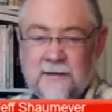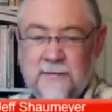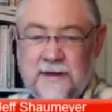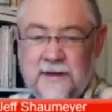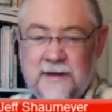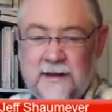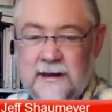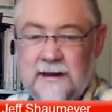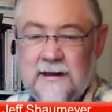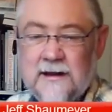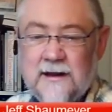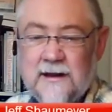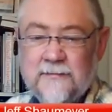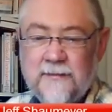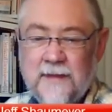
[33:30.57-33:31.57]
going to be
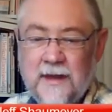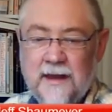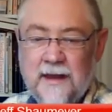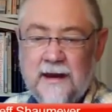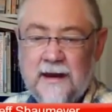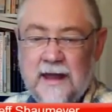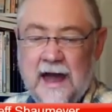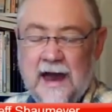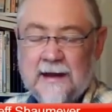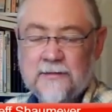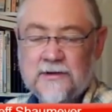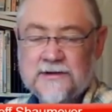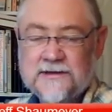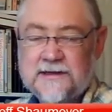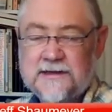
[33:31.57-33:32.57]
any
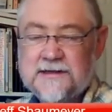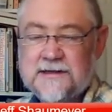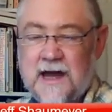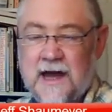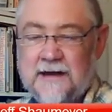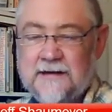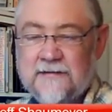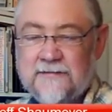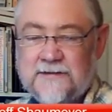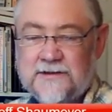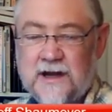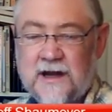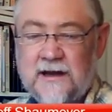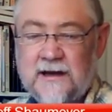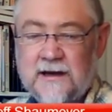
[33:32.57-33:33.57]
animals inside of
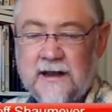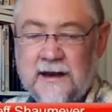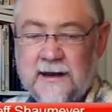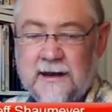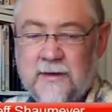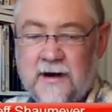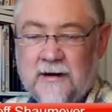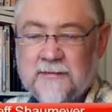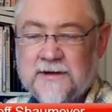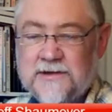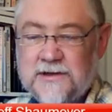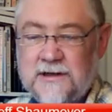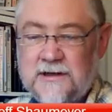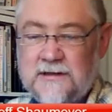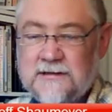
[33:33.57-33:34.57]
giant NMR
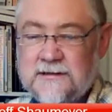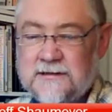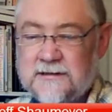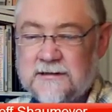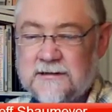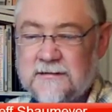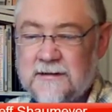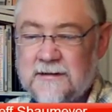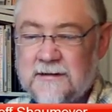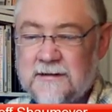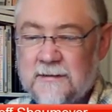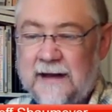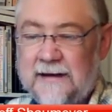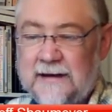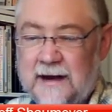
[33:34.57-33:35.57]
machines,
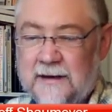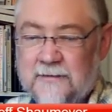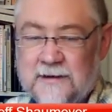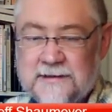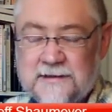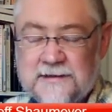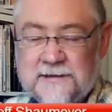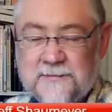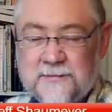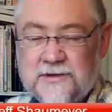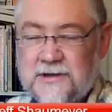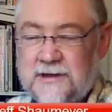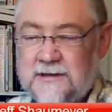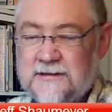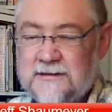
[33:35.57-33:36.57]
magnetic resonance
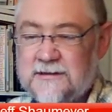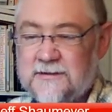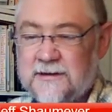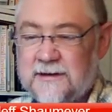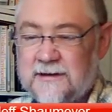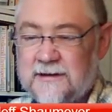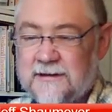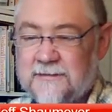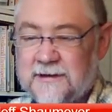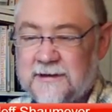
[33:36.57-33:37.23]
machines doing